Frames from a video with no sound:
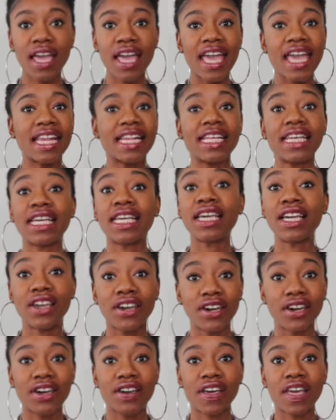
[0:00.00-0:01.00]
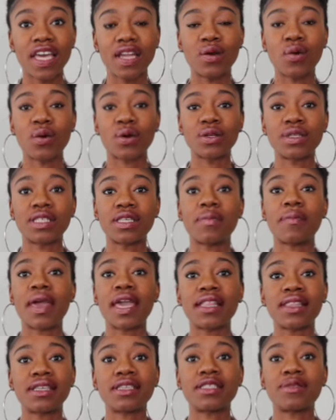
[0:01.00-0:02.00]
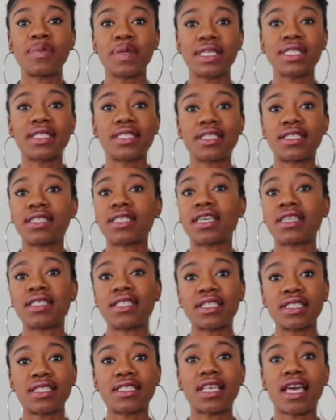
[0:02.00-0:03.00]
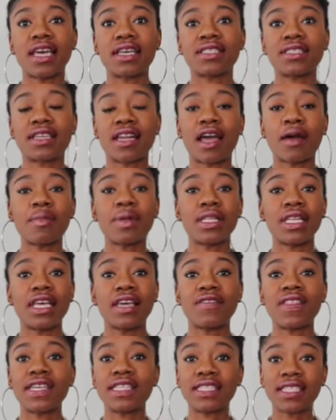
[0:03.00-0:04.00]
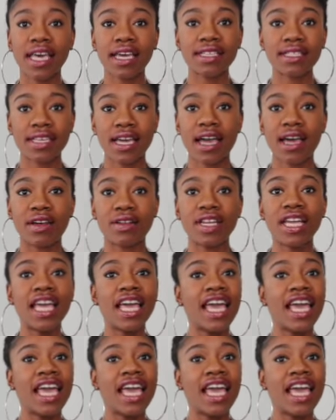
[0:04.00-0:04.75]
and eager in order to make this business a success, and I believe that TechTown